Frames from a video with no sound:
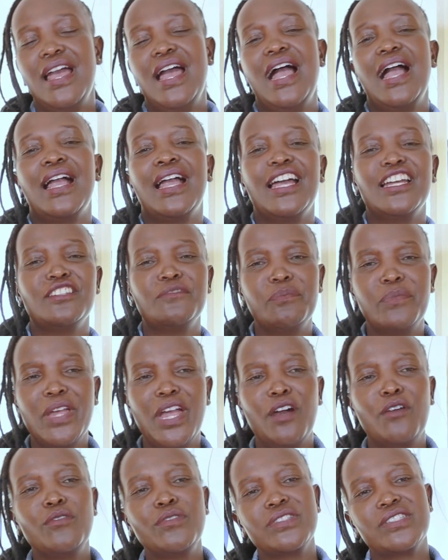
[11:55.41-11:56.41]
A cat
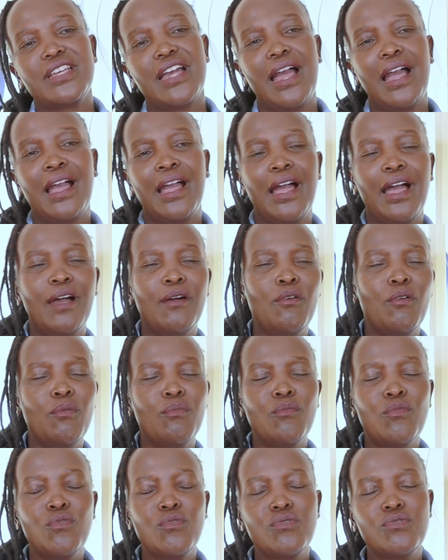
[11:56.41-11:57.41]
meows, a cow
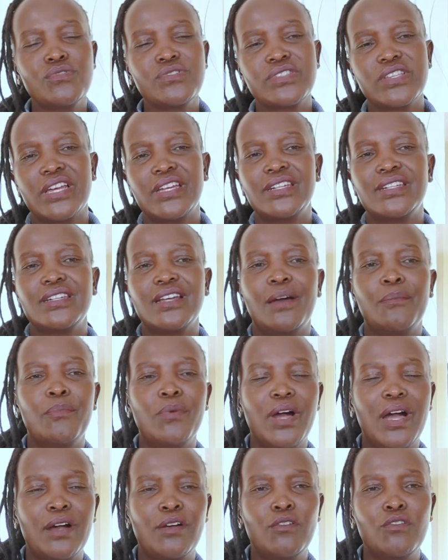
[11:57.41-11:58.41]
moos, and
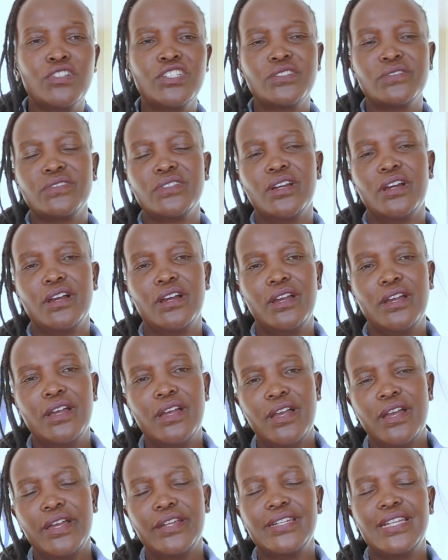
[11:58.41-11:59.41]
a goat
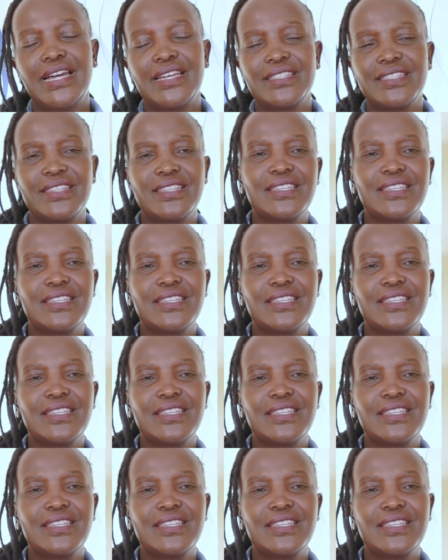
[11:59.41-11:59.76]
does